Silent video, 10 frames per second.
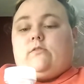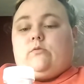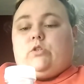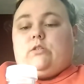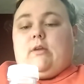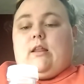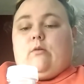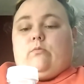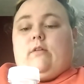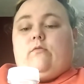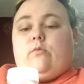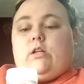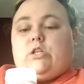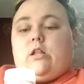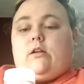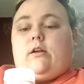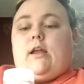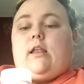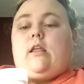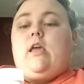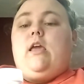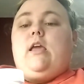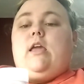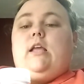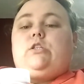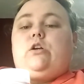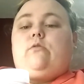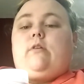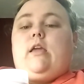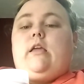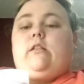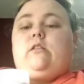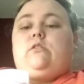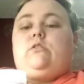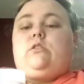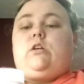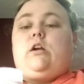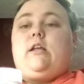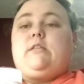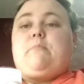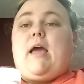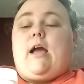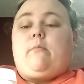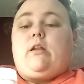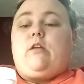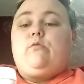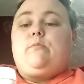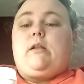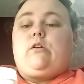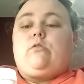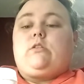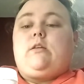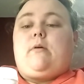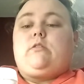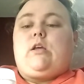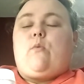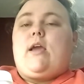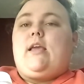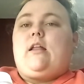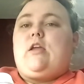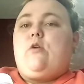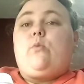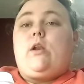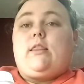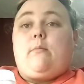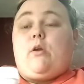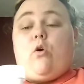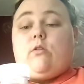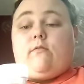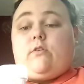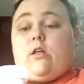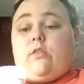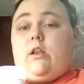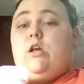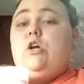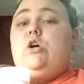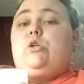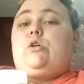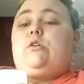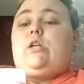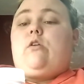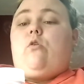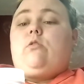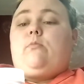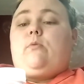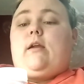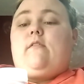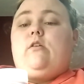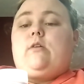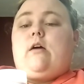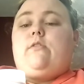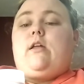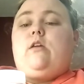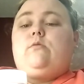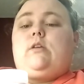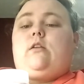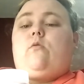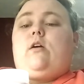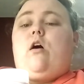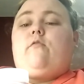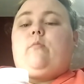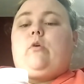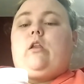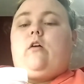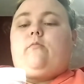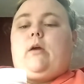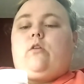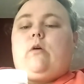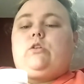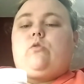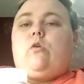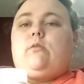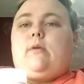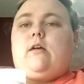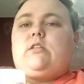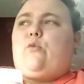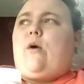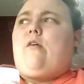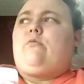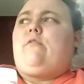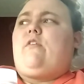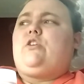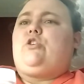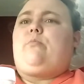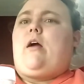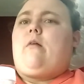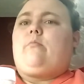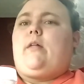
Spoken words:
It was just me and him living with each other, and he turned his back on me, and he was about to go to sleep. I was like, why can't he wouldn't let me hold him for nothing. So I was trying to hold him or whatever. And then he was like, "No, get off me. I don't want you holding me." I was like, "Why? What the fuck is your problem?"